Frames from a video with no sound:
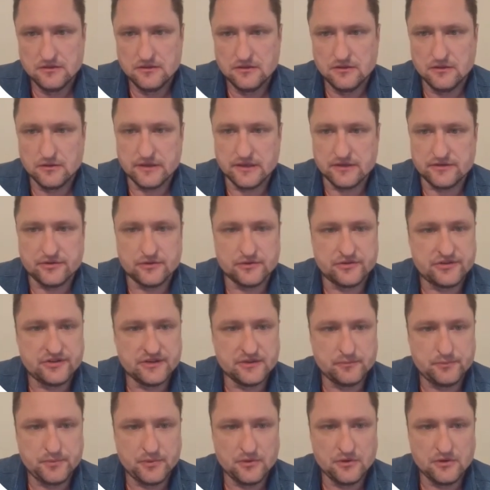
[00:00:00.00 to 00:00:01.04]
Okay, so
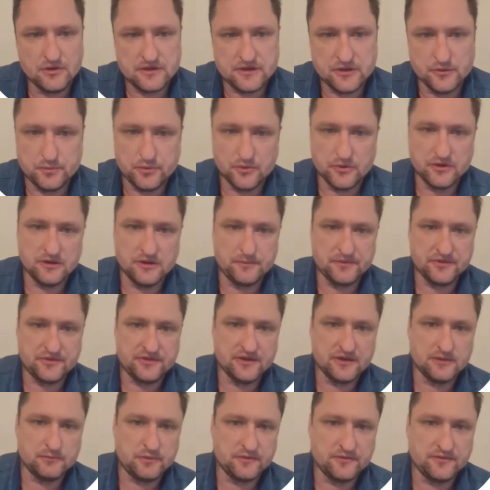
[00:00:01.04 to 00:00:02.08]
simple cuboidal
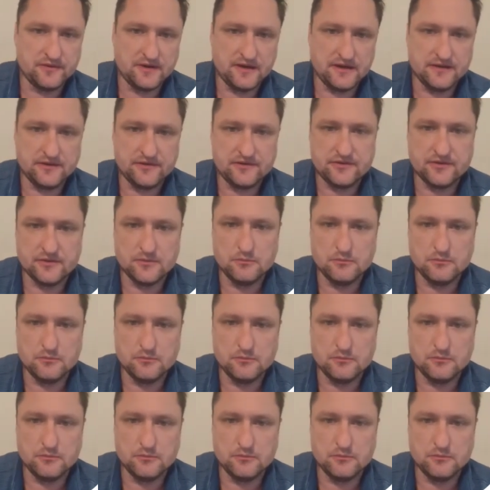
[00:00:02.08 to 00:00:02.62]
epithelium provides